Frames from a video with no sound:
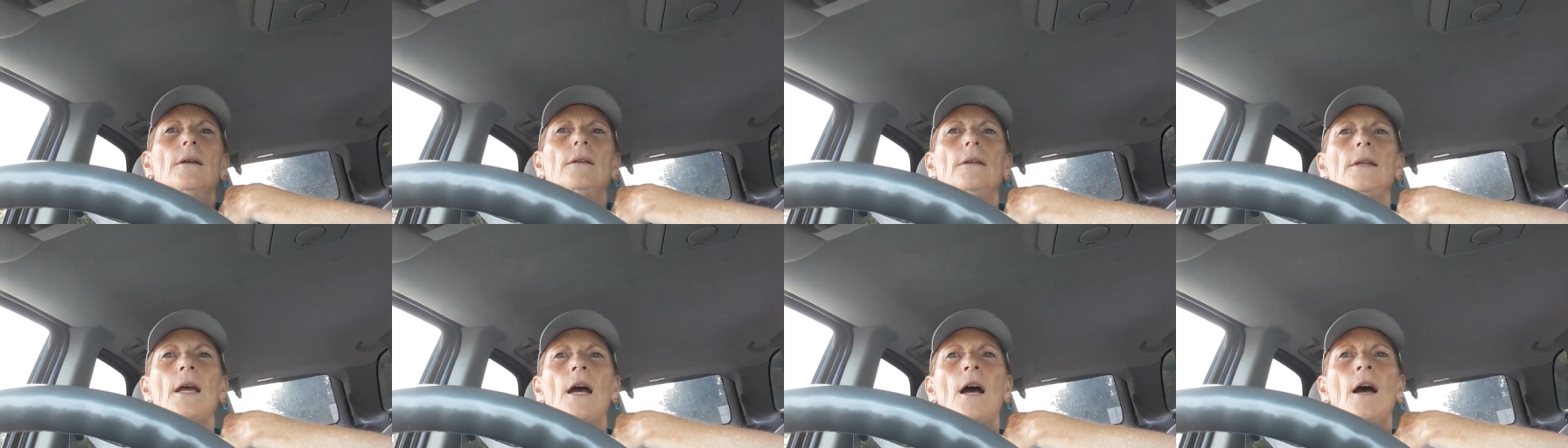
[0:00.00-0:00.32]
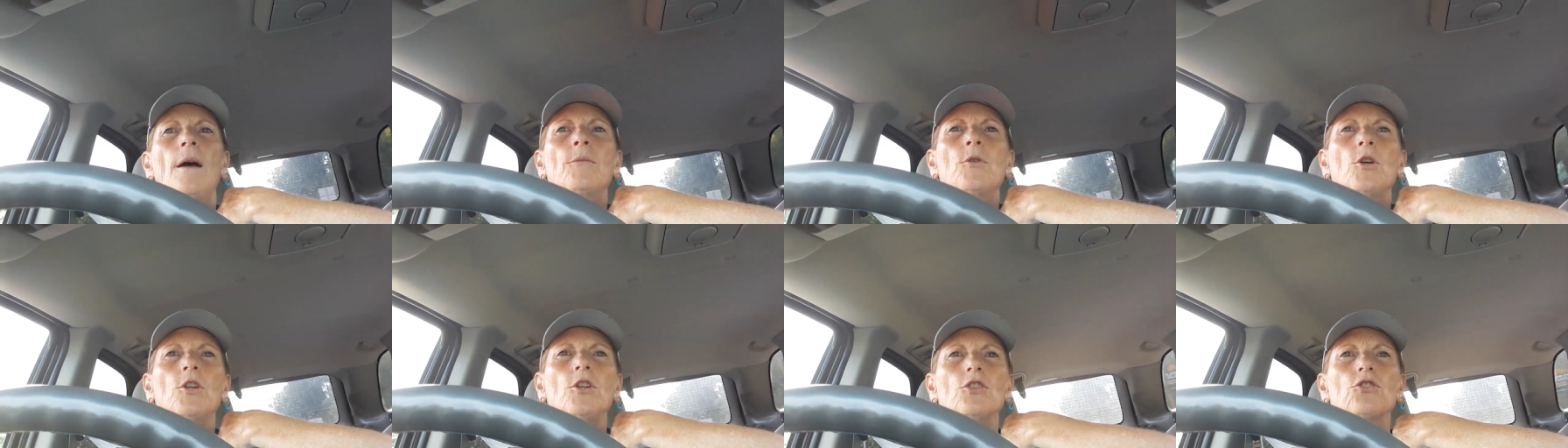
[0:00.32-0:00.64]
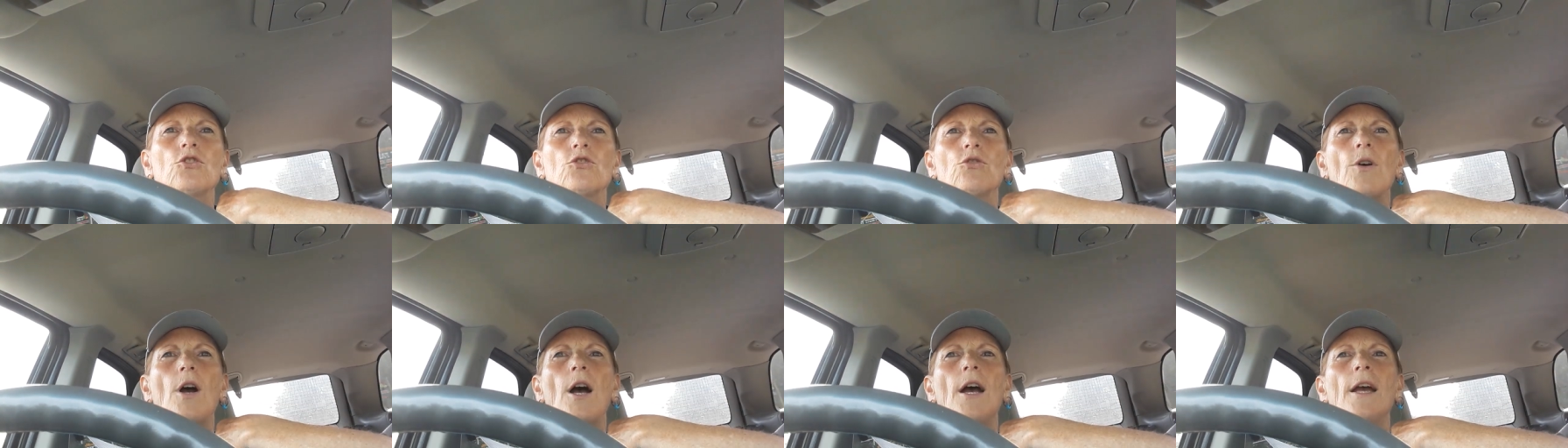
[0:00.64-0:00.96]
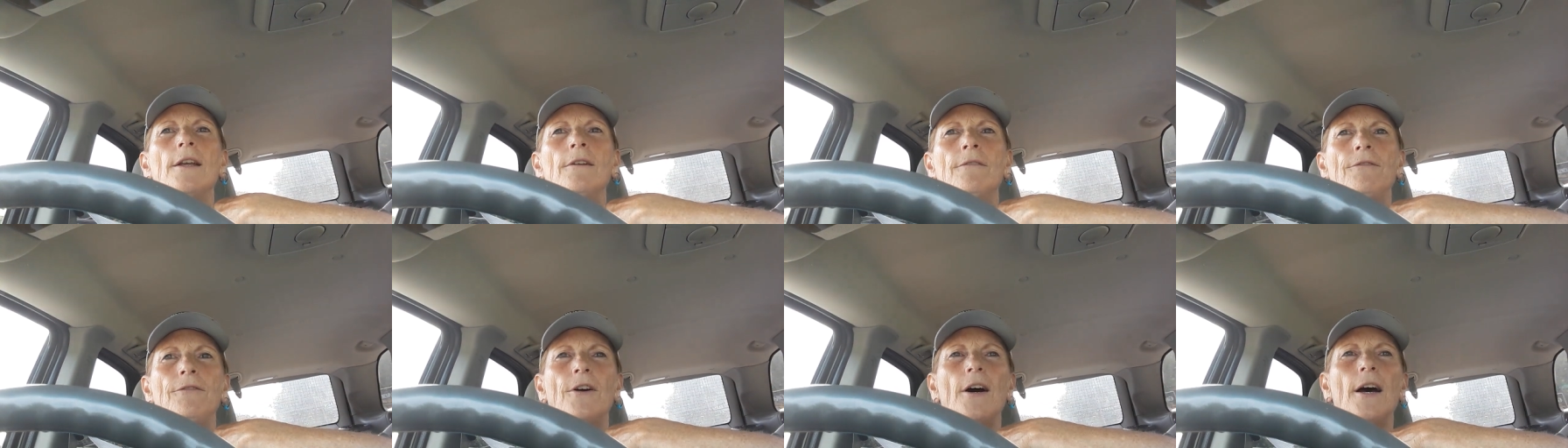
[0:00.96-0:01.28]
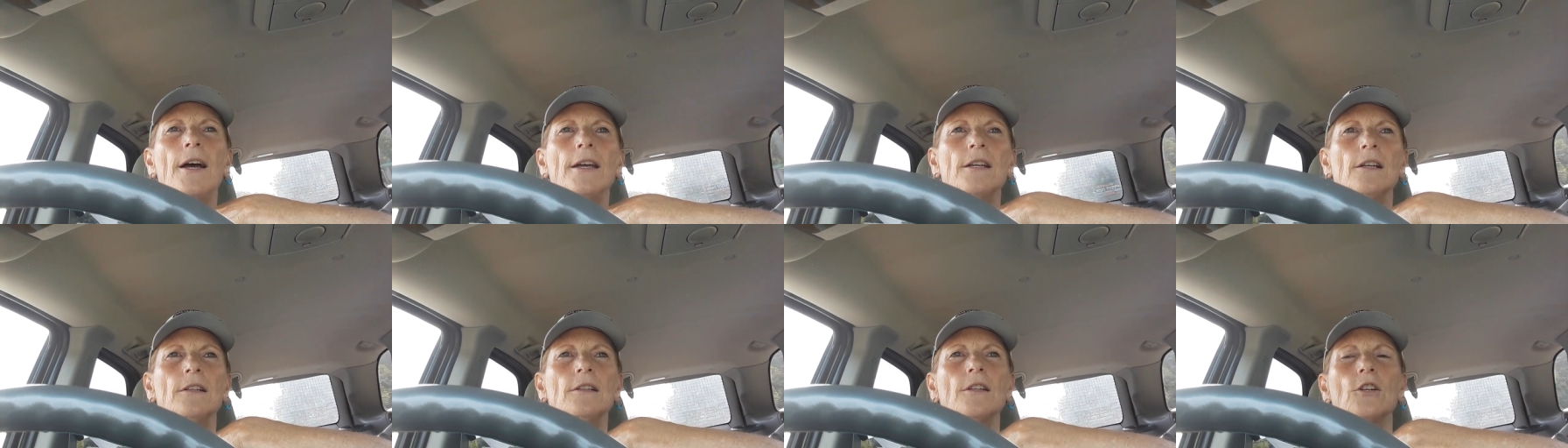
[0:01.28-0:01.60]
Now I'm going to try and
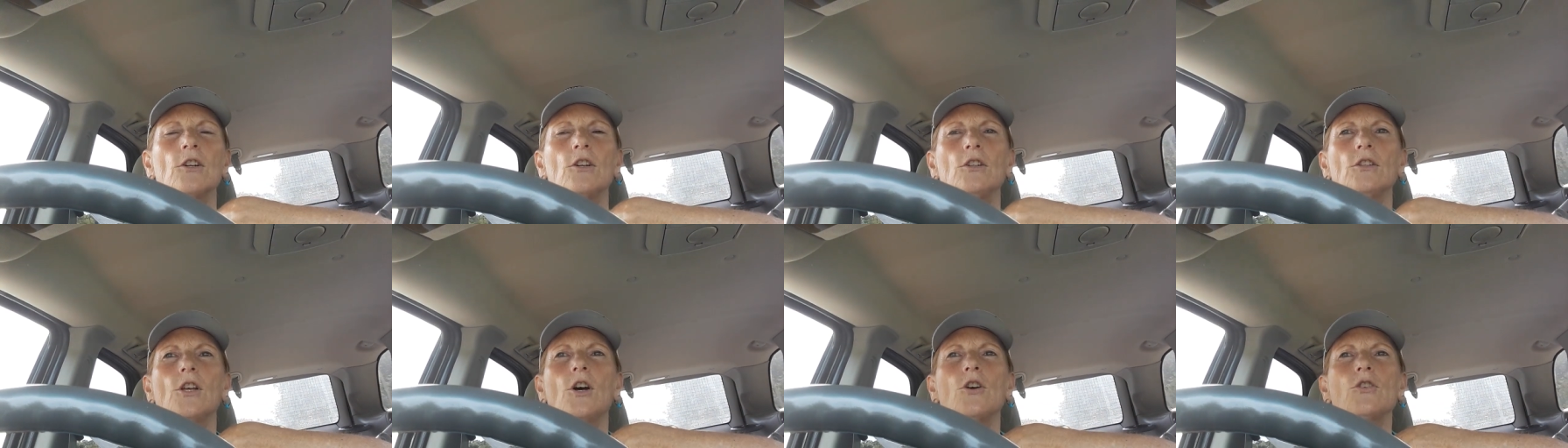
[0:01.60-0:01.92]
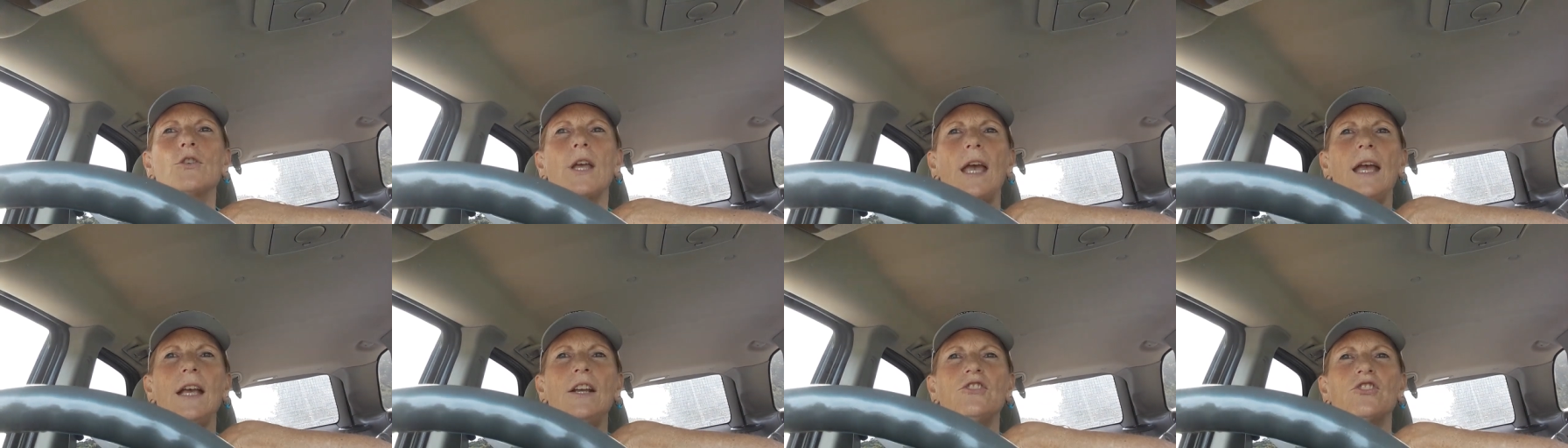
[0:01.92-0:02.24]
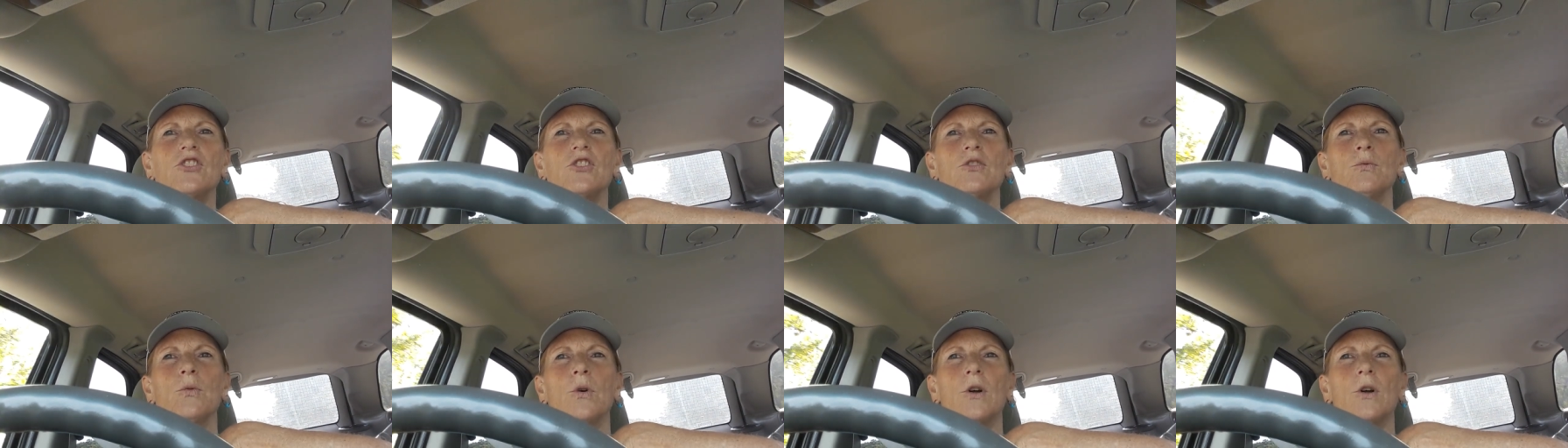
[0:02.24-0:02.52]
find a little location